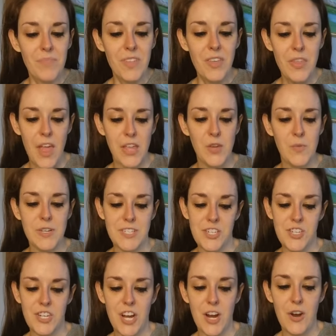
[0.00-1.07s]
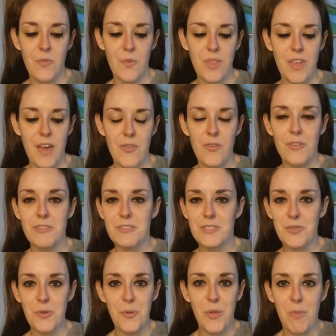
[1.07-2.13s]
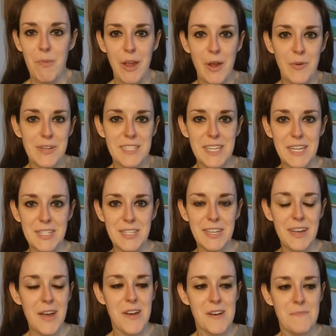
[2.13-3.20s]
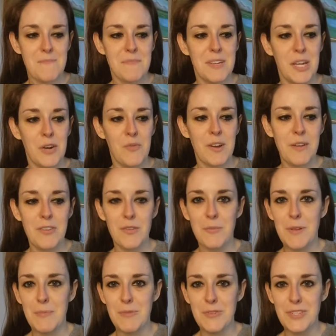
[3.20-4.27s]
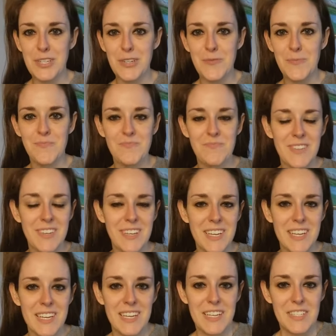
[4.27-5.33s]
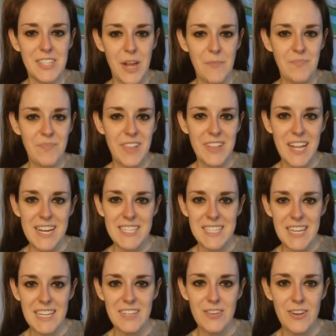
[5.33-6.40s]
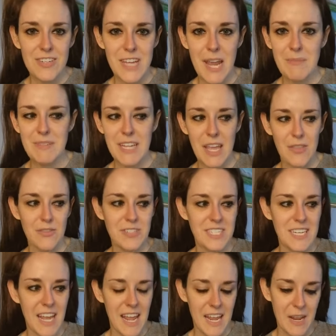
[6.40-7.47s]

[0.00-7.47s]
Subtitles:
that you want to share with others or with me. I always like to hear what other people do. So, let us end our time together today in